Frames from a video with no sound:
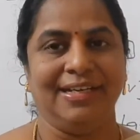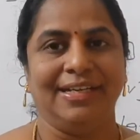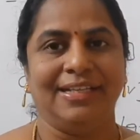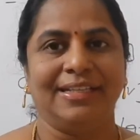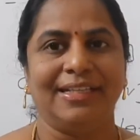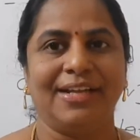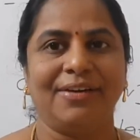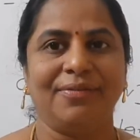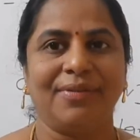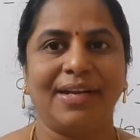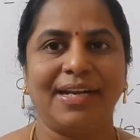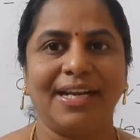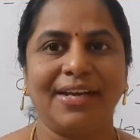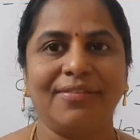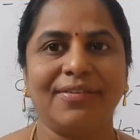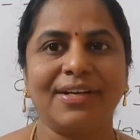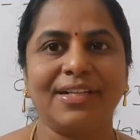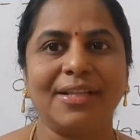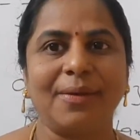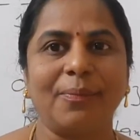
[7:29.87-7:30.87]
Then
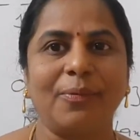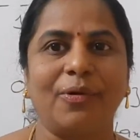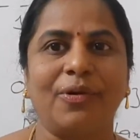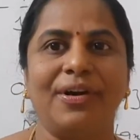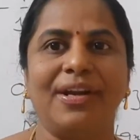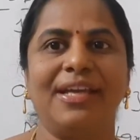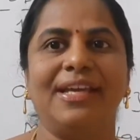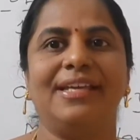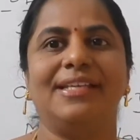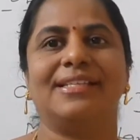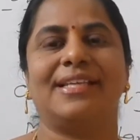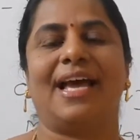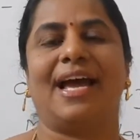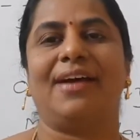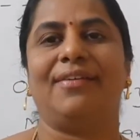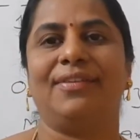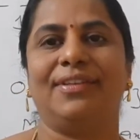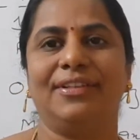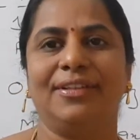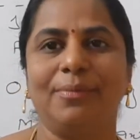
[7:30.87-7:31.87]
whenever the body is
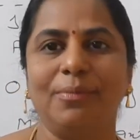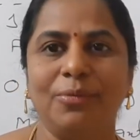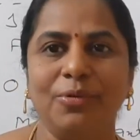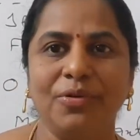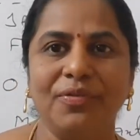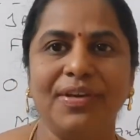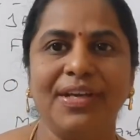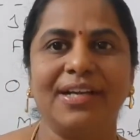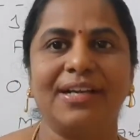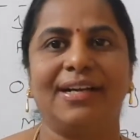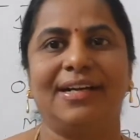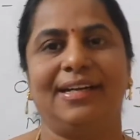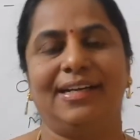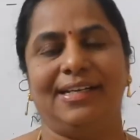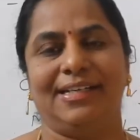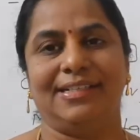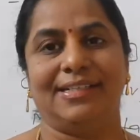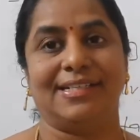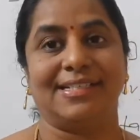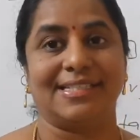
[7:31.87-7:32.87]
having the moving
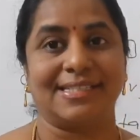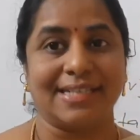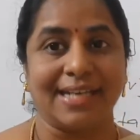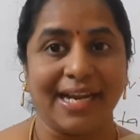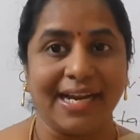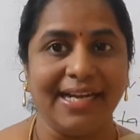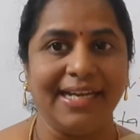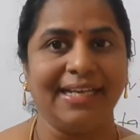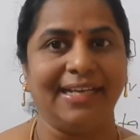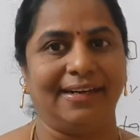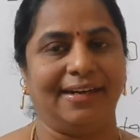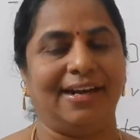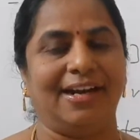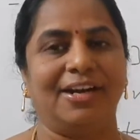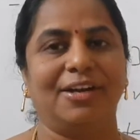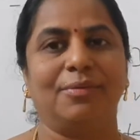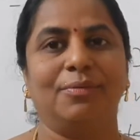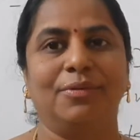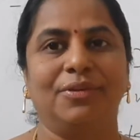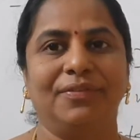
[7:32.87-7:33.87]
condition, sliding,
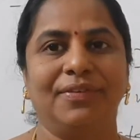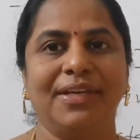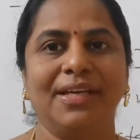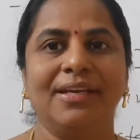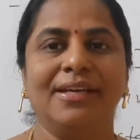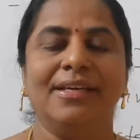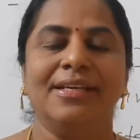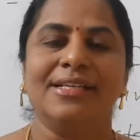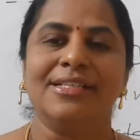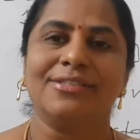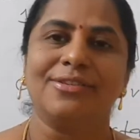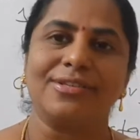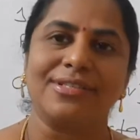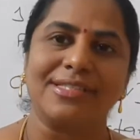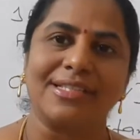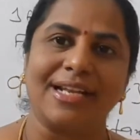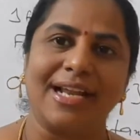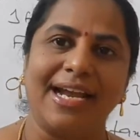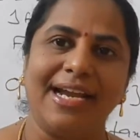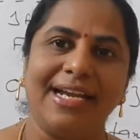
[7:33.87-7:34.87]
not moving, so
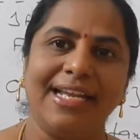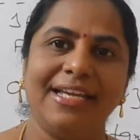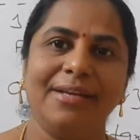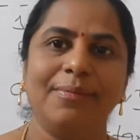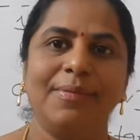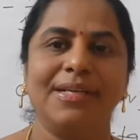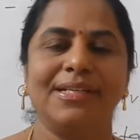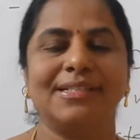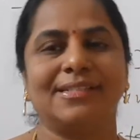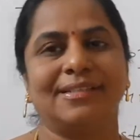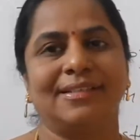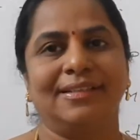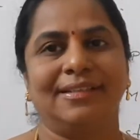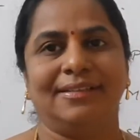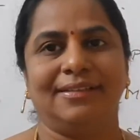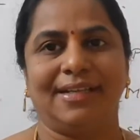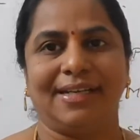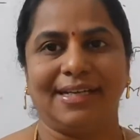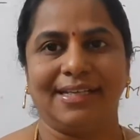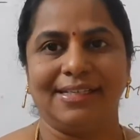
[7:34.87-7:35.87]
sliding means
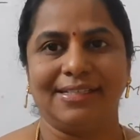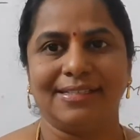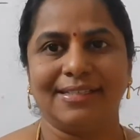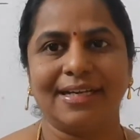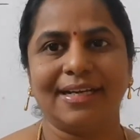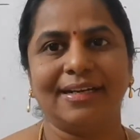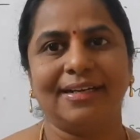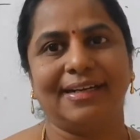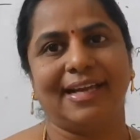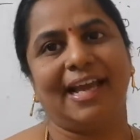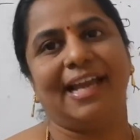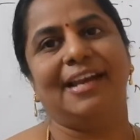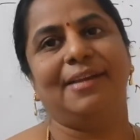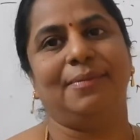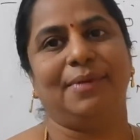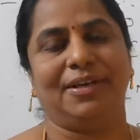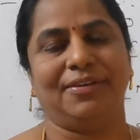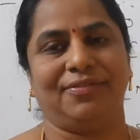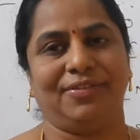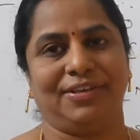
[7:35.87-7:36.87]
that is the
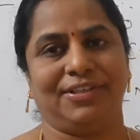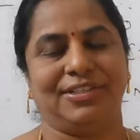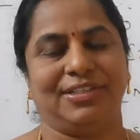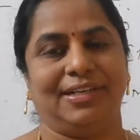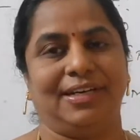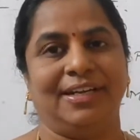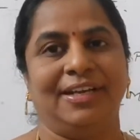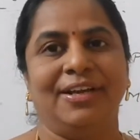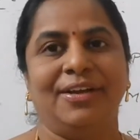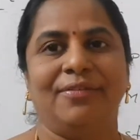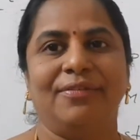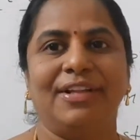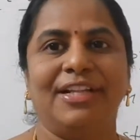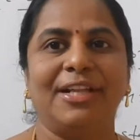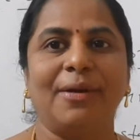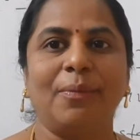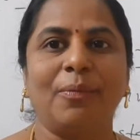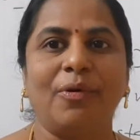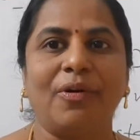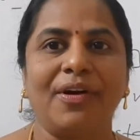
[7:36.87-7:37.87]
dynamic friction. When
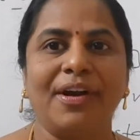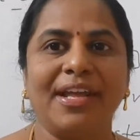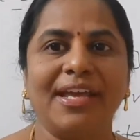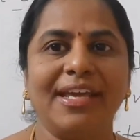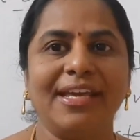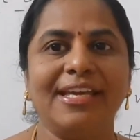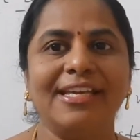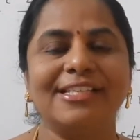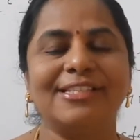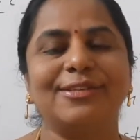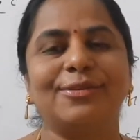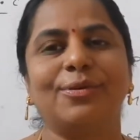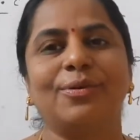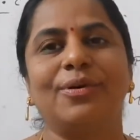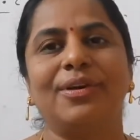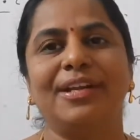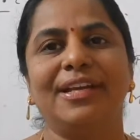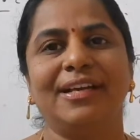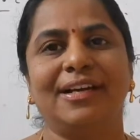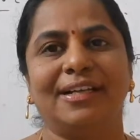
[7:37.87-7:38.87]
the body is
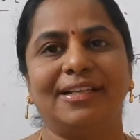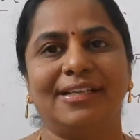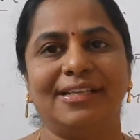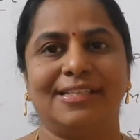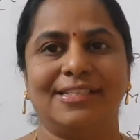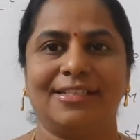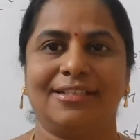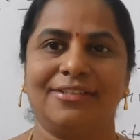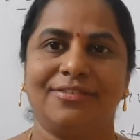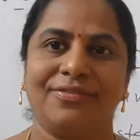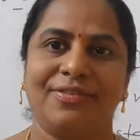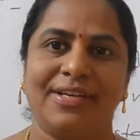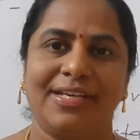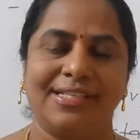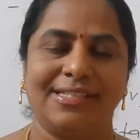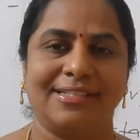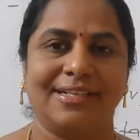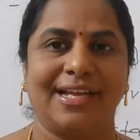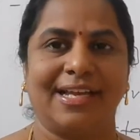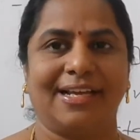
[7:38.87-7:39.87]
rolling on the
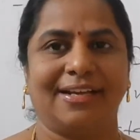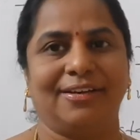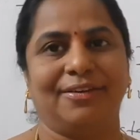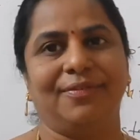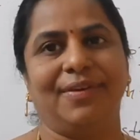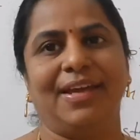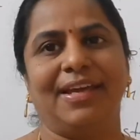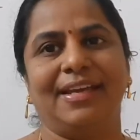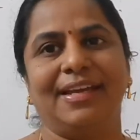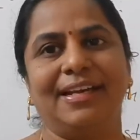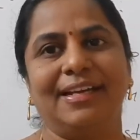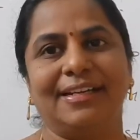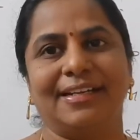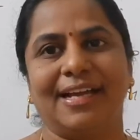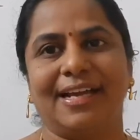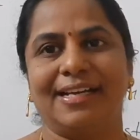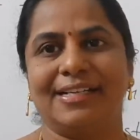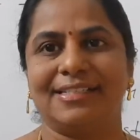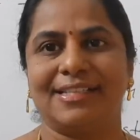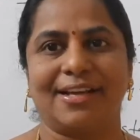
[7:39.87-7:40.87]
surface, like vehicle
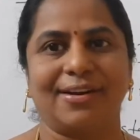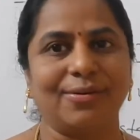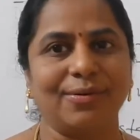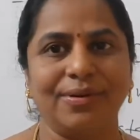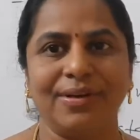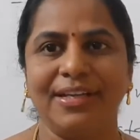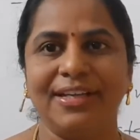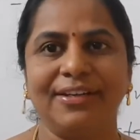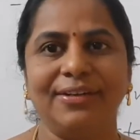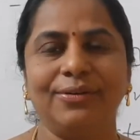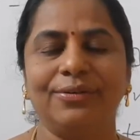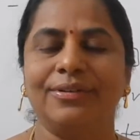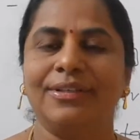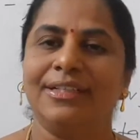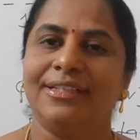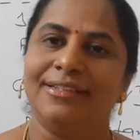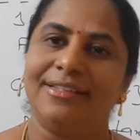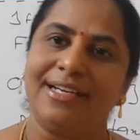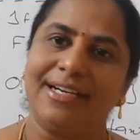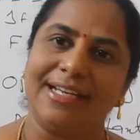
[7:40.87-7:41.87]
tires are rolling, no,
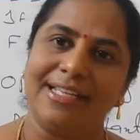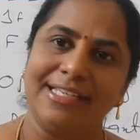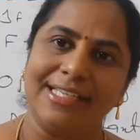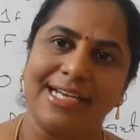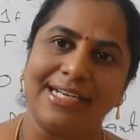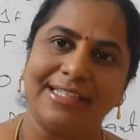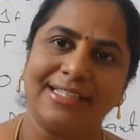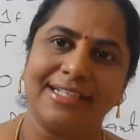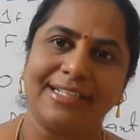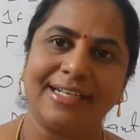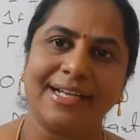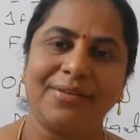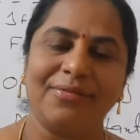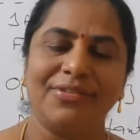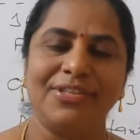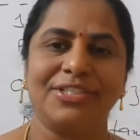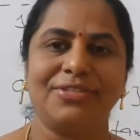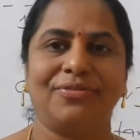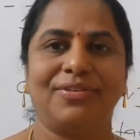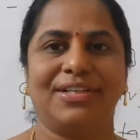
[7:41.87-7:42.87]
that is at that time
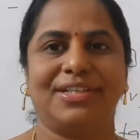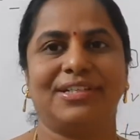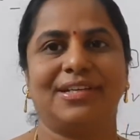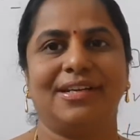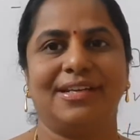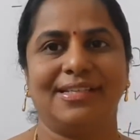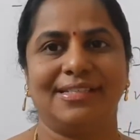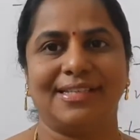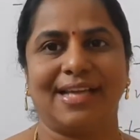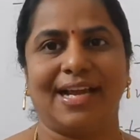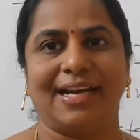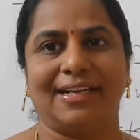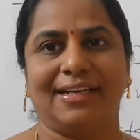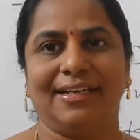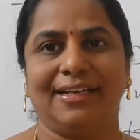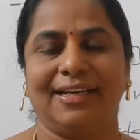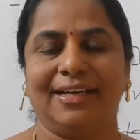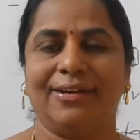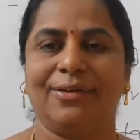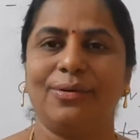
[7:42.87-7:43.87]
which friction is
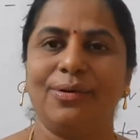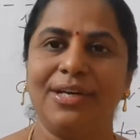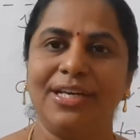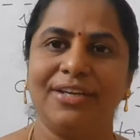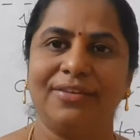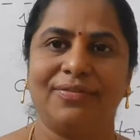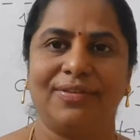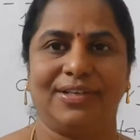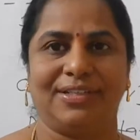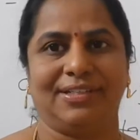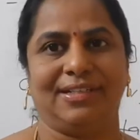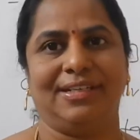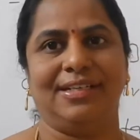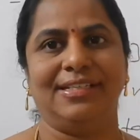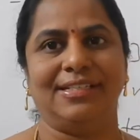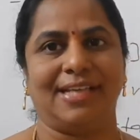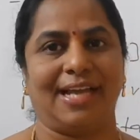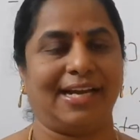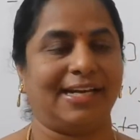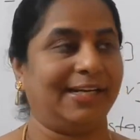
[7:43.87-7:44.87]
acting? Rolling friction
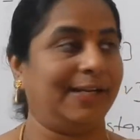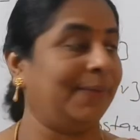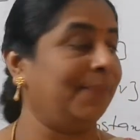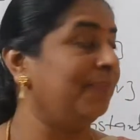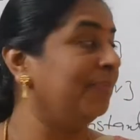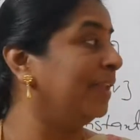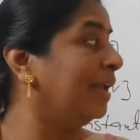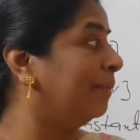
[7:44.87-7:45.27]
is acting.